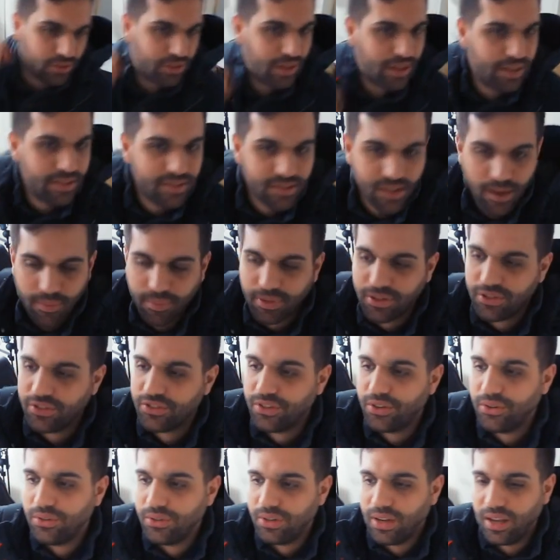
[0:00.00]
today's
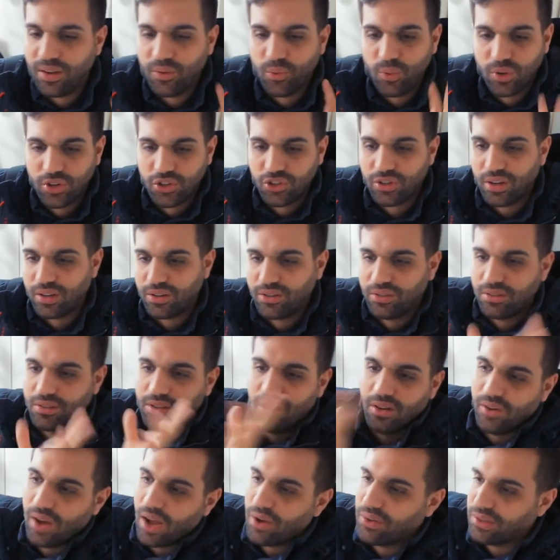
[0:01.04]
episode. I wish I could
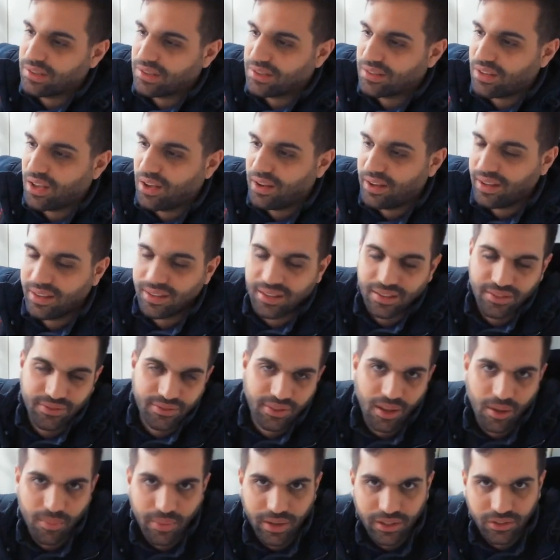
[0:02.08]
go outside and
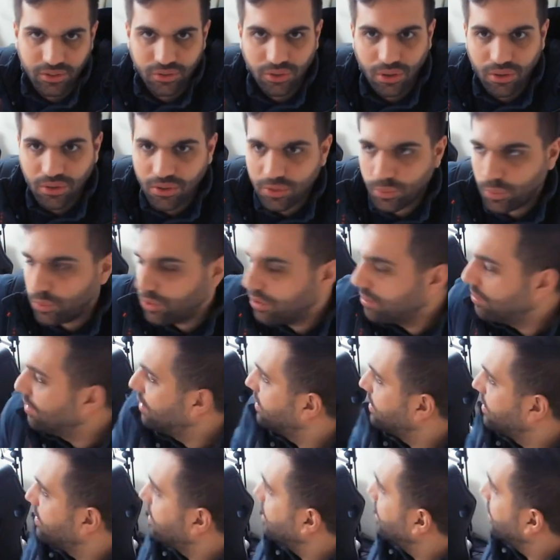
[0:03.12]
fly my drone more, but
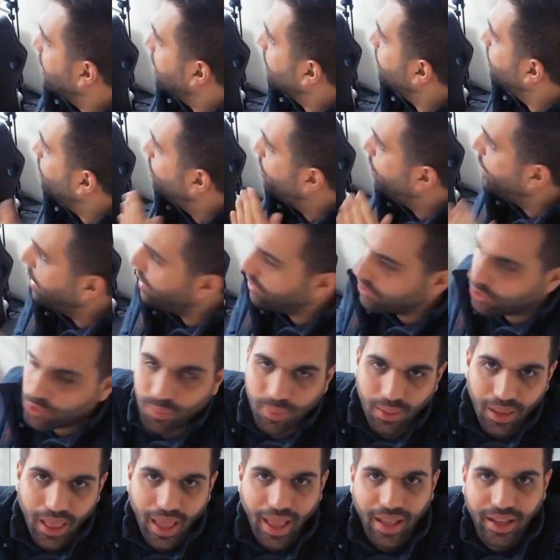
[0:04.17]
it's like
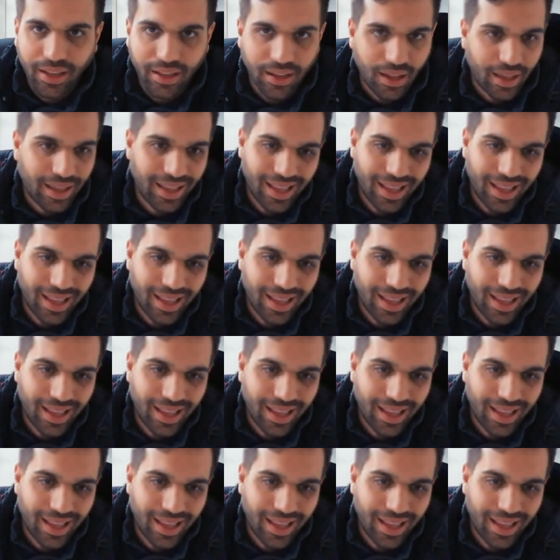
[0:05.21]
pitch black.